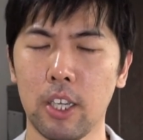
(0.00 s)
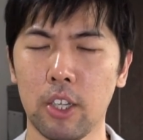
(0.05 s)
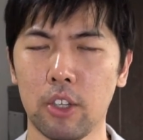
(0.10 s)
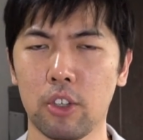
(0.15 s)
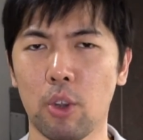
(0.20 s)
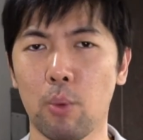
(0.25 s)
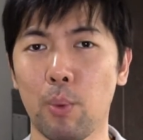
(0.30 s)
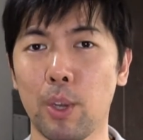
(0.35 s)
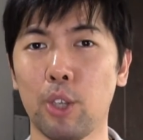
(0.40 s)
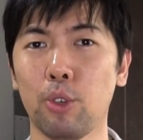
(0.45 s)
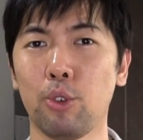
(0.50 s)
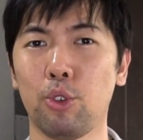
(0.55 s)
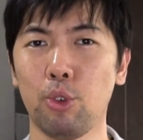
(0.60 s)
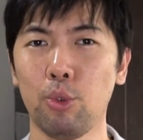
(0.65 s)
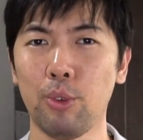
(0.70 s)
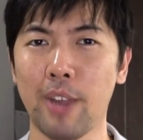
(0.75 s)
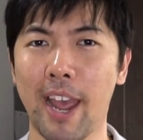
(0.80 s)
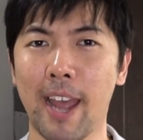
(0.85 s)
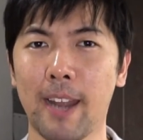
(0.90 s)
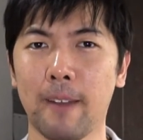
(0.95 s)
So when you
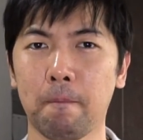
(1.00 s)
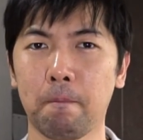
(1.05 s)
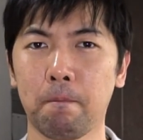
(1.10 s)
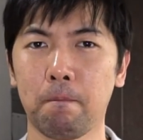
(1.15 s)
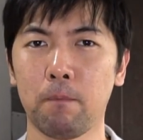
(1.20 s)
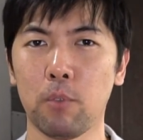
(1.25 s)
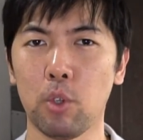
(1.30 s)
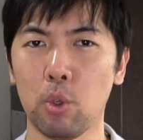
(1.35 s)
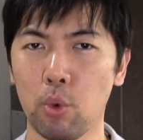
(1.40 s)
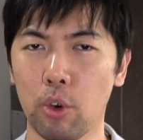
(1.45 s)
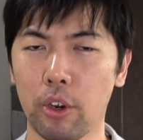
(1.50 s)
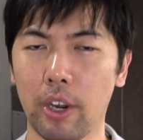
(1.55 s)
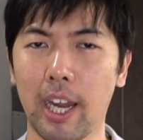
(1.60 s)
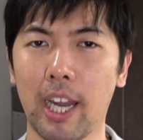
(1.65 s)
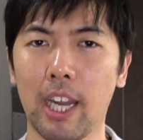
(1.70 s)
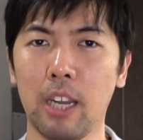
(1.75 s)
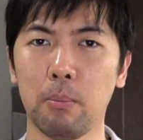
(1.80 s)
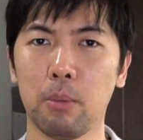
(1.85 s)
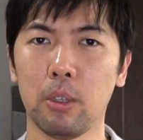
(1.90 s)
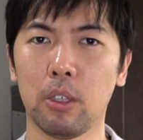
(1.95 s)
do that, you are
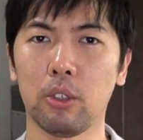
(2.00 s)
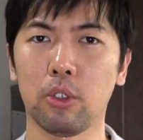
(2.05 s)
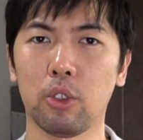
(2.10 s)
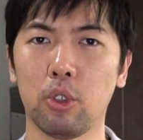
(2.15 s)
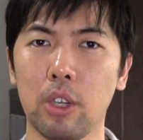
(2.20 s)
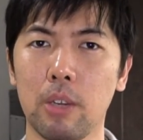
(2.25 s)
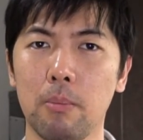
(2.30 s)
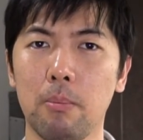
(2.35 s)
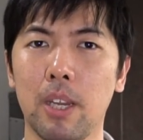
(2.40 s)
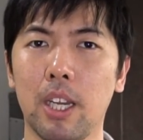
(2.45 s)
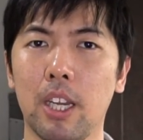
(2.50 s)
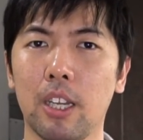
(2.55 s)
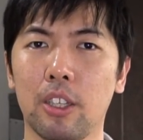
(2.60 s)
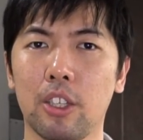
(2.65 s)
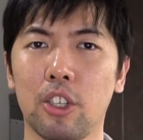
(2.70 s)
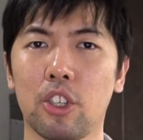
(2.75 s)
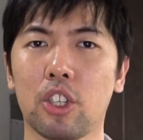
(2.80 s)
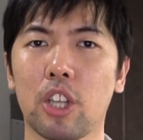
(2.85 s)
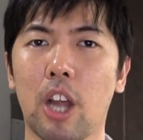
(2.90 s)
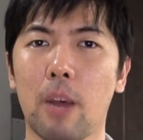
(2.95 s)
able to
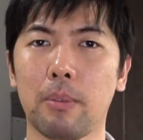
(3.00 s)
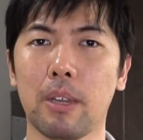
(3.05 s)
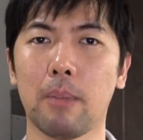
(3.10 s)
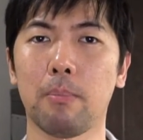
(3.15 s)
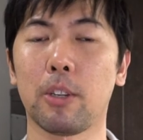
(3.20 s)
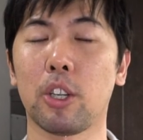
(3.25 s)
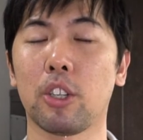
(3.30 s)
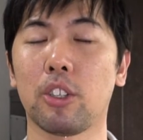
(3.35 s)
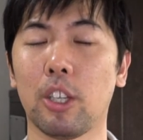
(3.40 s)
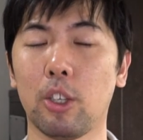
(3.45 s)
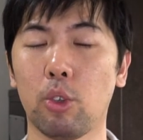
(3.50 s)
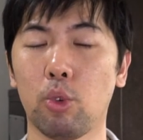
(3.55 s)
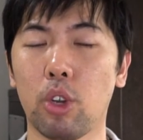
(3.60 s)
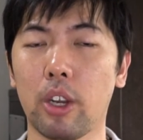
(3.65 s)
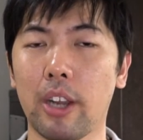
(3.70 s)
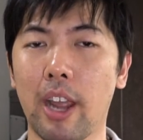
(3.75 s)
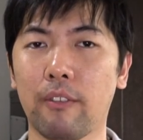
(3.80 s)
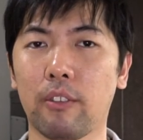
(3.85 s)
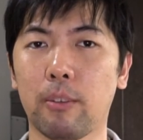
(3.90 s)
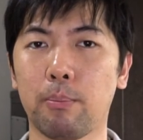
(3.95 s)
immediately stop them because they do
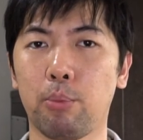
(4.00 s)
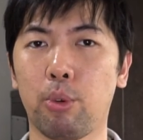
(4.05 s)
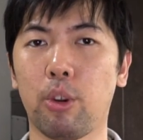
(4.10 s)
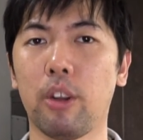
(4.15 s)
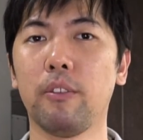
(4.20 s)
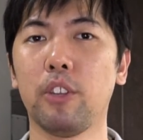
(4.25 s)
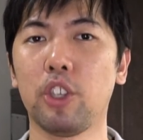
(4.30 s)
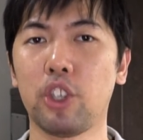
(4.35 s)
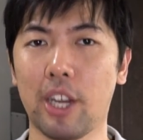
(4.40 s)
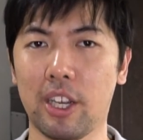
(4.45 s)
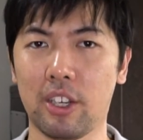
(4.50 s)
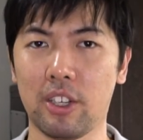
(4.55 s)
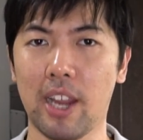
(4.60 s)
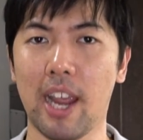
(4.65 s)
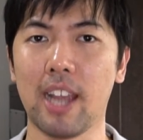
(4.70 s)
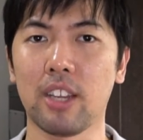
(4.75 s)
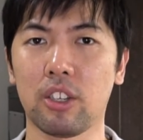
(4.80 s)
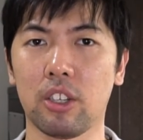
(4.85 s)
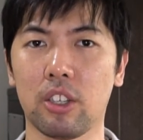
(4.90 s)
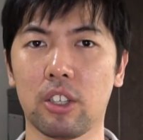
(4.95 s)
not have the privileged
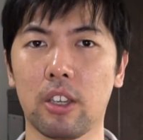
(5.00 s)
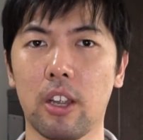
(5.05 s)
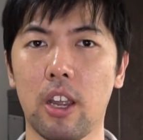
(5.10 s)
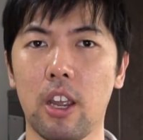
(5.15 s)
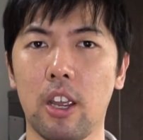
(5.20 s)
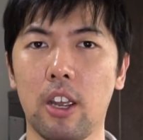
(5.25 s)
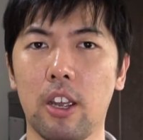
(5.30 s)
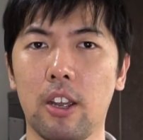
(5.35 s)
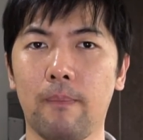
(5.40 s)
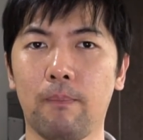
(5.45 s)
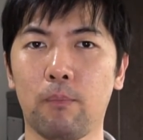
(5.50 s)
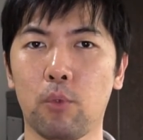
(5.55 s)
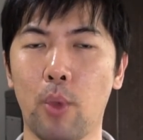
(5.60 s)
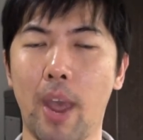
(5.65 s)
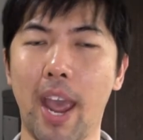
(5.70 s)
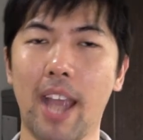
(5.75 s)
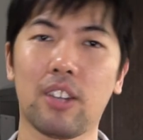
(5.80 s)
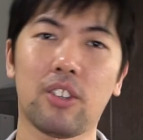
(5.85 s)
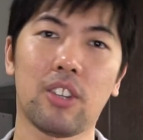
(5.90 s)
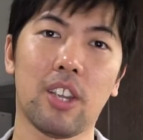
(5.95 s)
accesses to
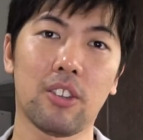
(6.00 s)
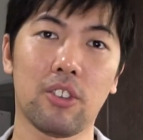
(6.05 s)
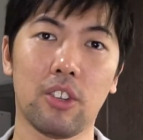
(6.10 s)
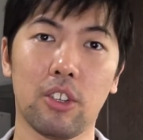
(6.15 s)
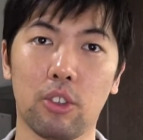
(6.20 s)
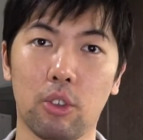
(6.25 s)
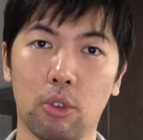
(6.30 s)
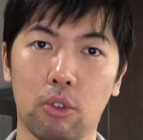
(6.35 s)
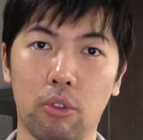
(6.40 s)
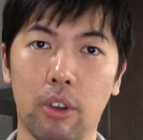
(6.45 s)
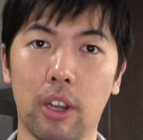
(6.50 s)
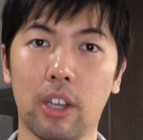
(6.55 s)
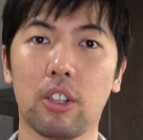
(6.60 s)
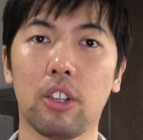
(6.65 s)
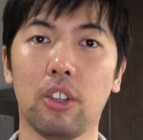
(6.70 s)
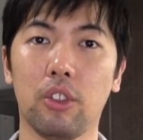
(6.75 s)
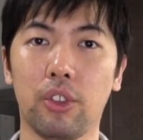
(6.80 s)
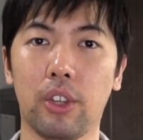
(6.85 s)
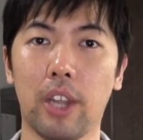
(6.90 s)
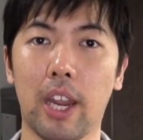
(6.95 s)
access into
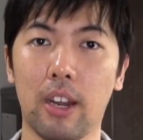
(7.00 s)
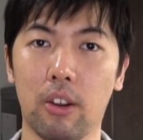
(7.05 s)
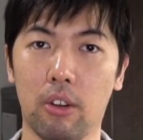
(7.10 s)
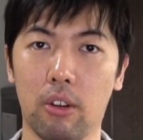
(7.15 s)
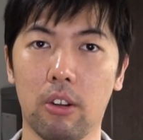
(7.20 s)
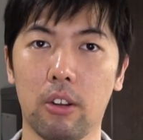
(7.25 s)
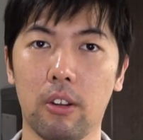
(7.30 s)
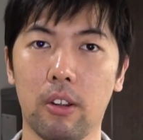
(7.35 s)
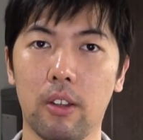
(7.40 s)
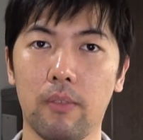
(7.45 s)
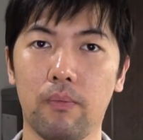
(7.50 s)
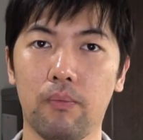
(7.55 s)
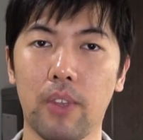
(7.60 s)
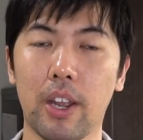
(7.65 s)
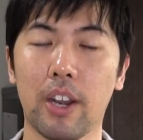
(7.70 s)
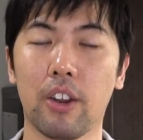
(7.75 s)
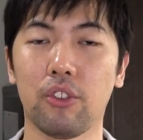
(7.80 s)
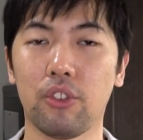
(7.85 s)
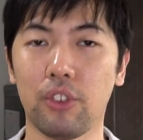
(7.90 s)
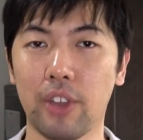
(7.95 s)
critical data
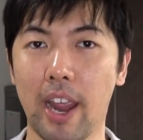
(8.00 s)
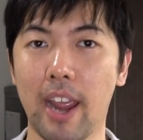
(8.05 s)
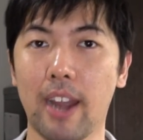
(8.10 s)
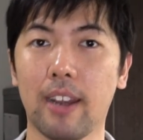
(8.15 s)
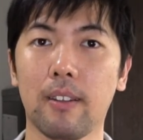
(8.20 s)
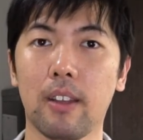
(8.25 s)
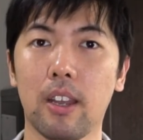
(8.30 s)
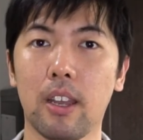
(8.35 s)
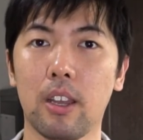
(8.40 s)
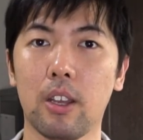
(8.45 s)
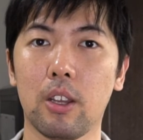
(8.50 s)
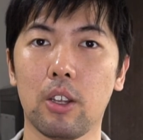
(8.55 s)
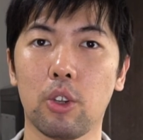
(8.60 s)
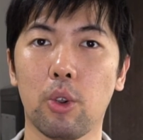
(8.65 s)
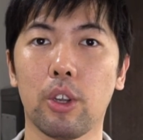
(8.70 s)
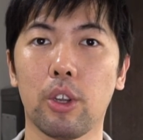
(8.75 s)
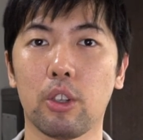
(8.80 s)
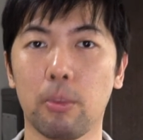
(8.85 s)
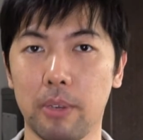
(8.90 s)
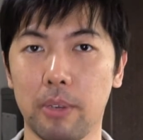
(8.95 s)
that are then
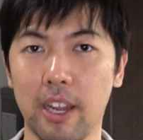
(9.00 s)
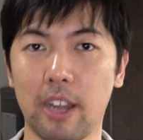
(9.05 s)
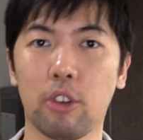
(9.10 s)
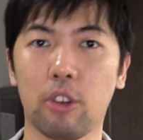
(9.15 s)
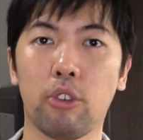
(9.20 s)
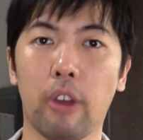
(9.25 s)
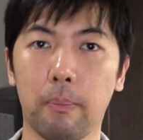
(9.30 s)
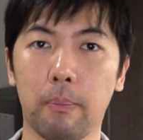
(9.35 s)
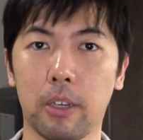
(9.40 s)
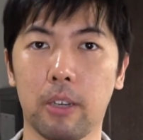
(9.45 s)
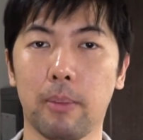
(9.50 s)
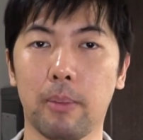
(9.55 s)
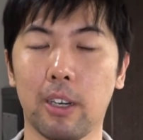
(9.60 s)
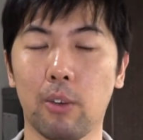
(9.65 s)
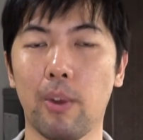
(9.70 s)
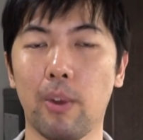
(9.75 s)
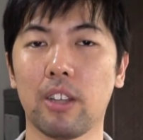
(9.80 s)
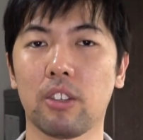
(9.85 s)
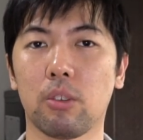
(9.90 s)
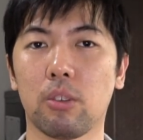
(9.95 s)
going to be encrypted by
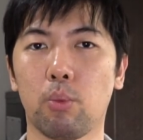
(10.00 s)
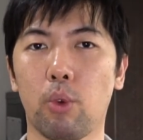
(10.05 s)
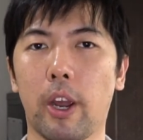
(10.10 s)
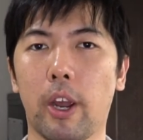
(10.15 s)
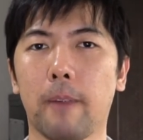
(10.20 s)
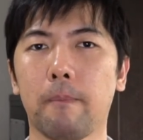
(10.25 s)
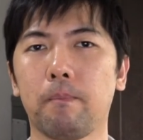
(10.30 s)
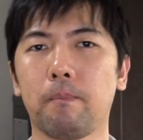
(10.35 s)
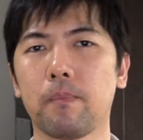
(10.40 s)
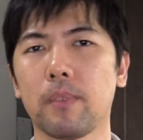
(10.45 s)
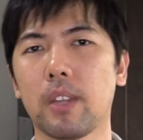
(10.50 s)
the ransomware.